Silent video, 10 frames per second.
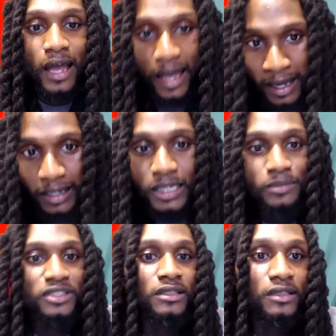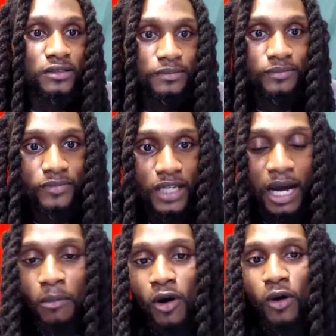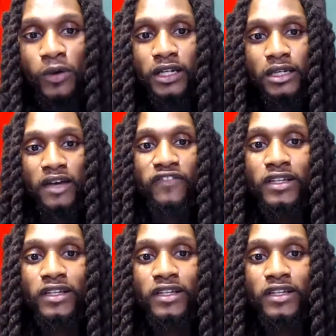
and hemp seeds. I'm already at